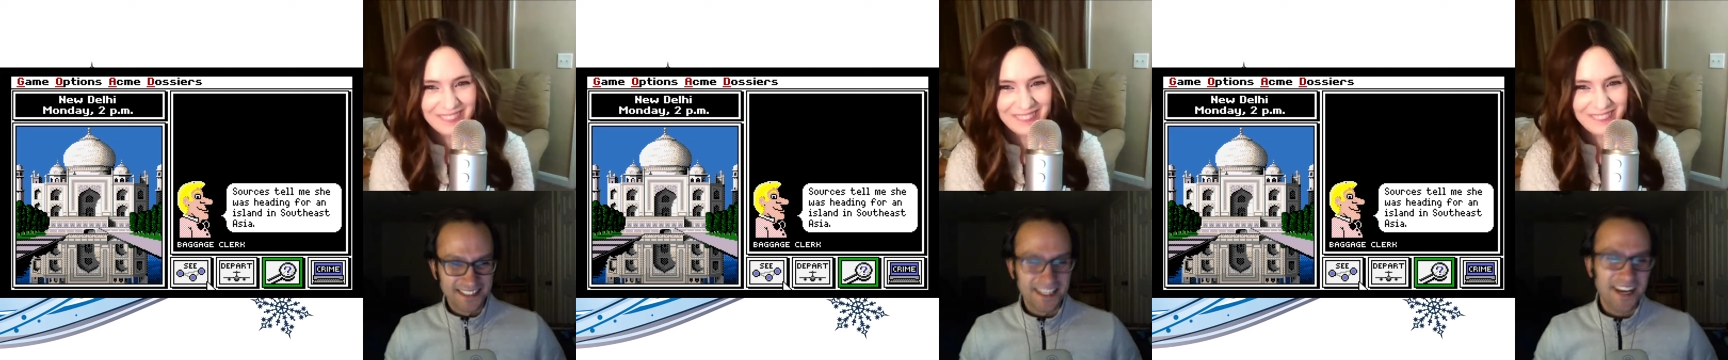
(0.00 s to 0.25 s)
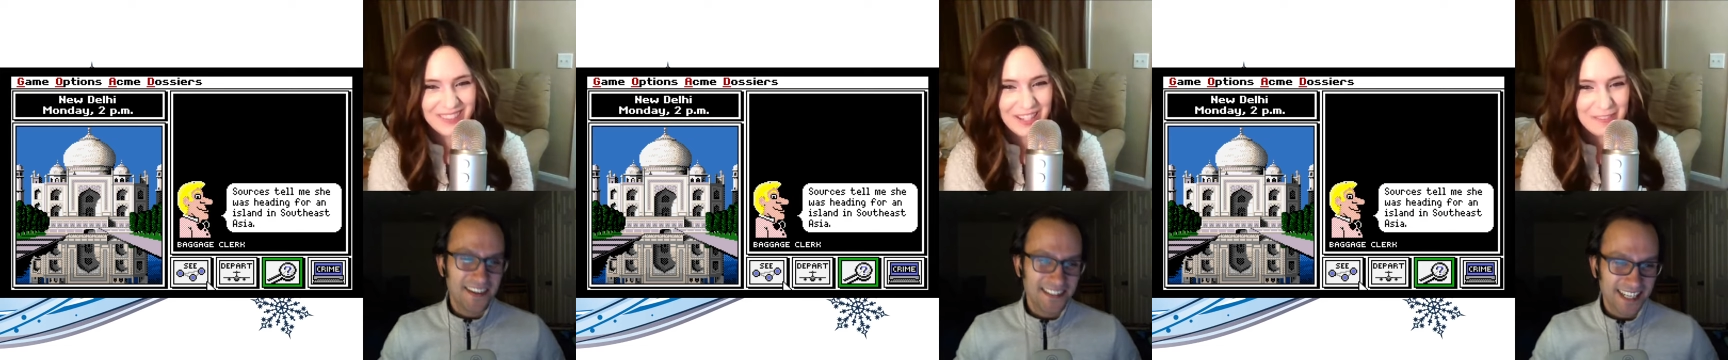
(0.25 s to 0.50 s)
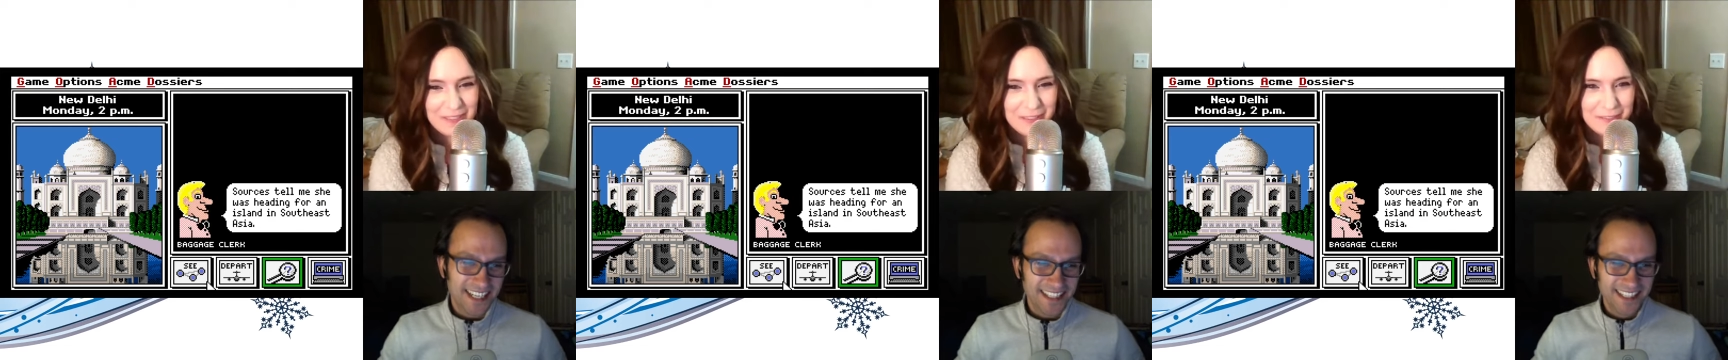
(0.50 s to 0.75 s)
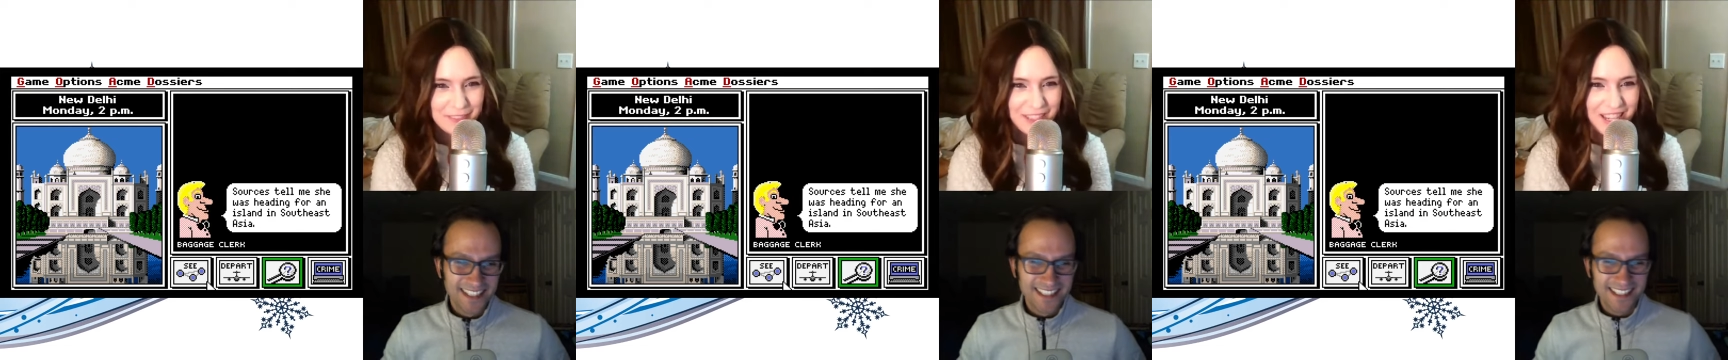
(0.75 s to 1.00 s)
Speaker 1: We're no, not ready for
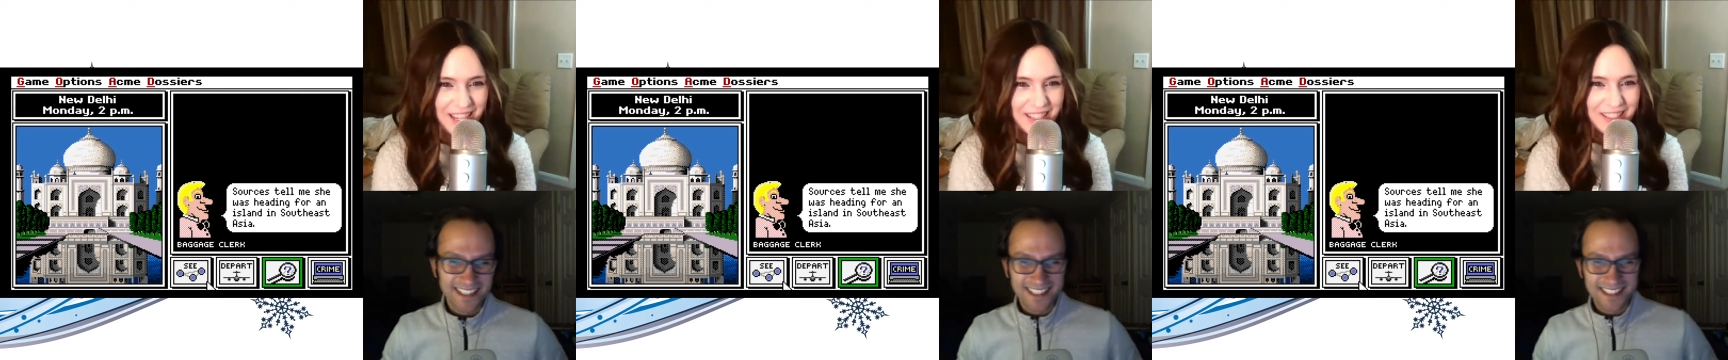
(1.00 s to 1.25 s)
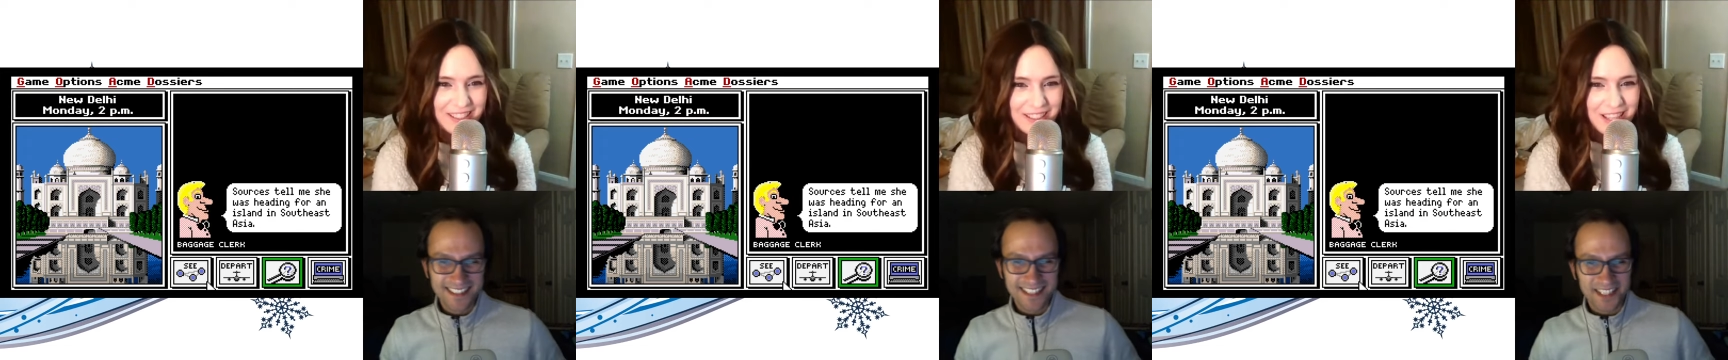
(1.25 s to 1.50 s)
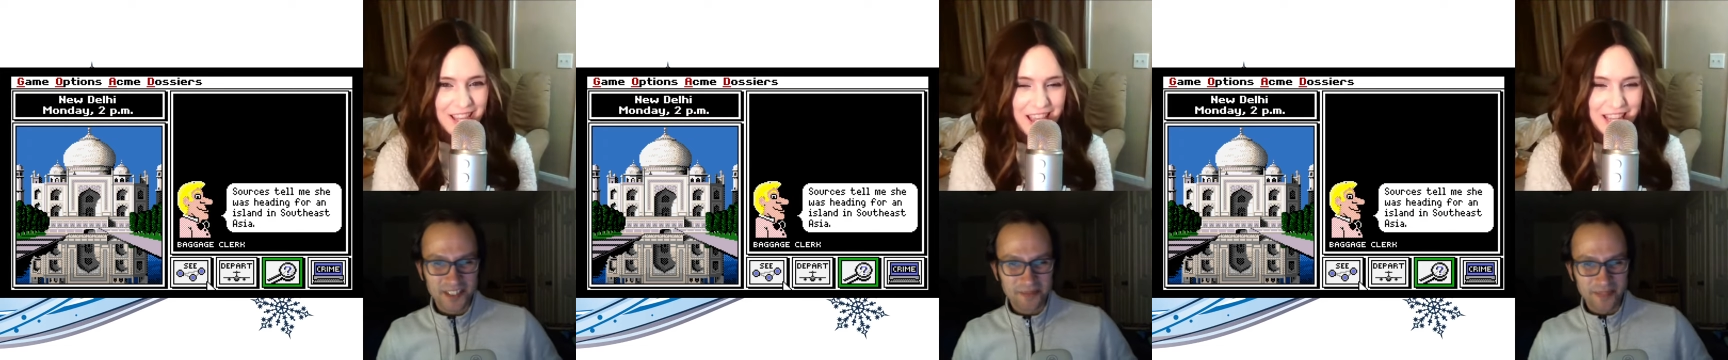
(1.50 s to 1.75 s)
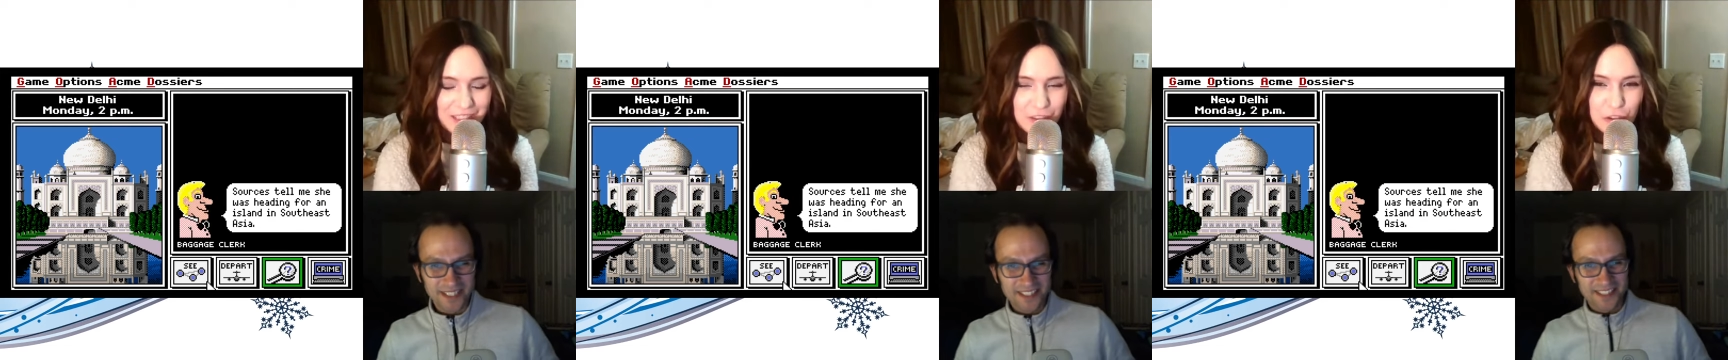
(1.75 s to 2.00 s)
a, that. He's got hey,
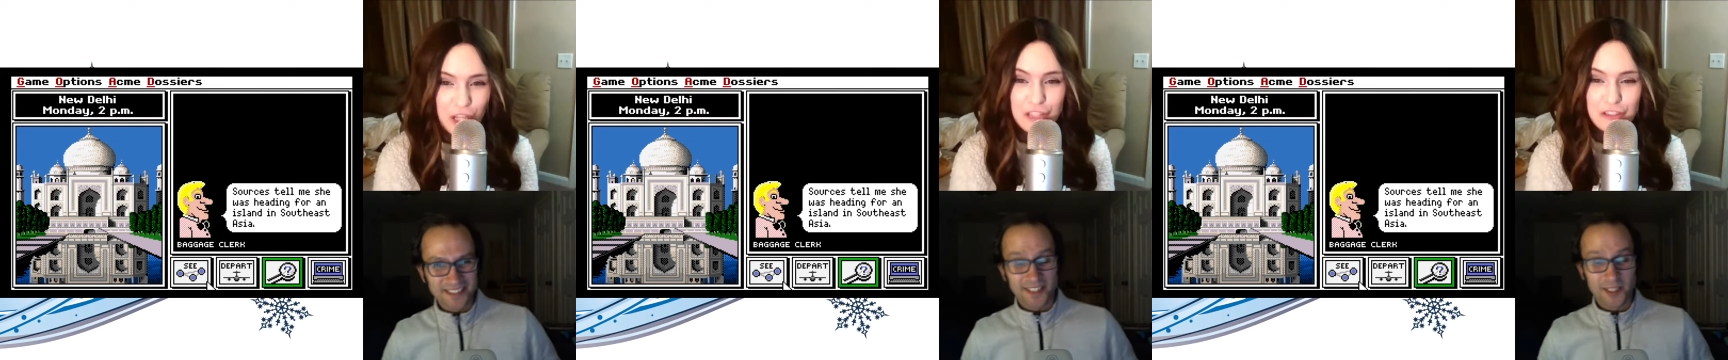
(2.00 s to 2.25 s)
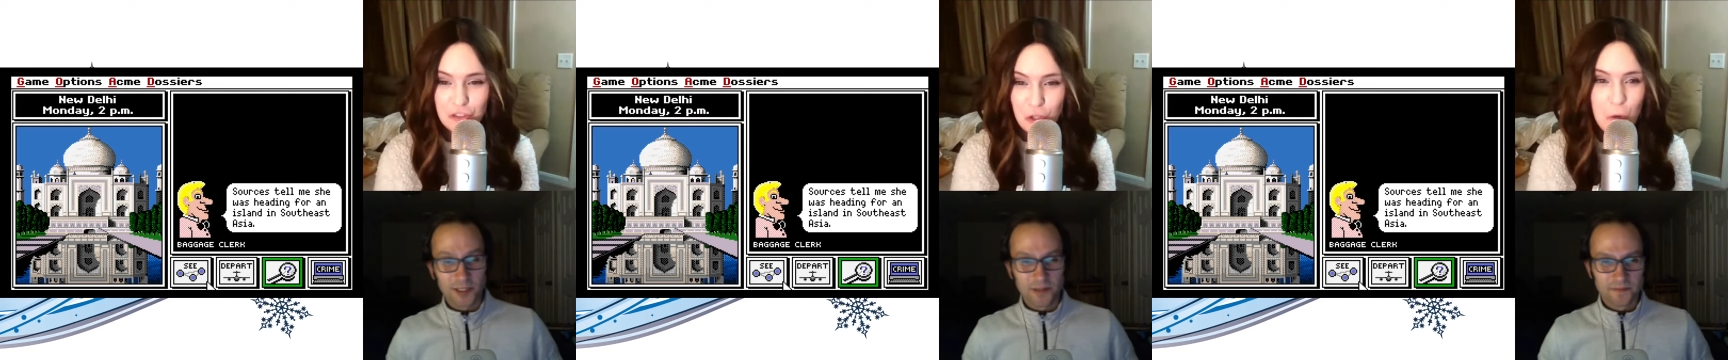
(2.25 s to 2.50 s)
a little pink shirt there.